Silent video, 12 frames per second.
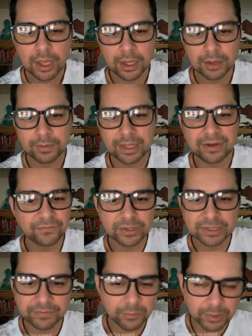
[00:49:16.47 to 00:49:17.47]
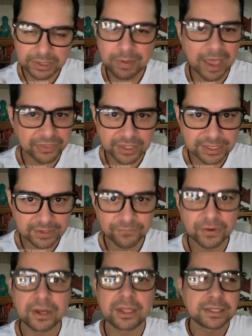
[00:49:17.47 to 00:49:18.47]
And of course, everyone's path is
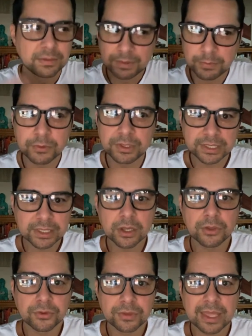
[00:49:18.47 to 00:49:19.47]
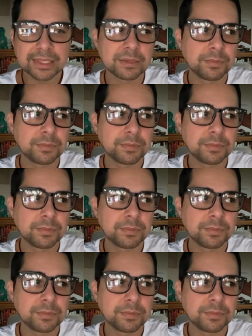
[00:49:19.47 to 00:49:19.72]
different, and some people need to go through that.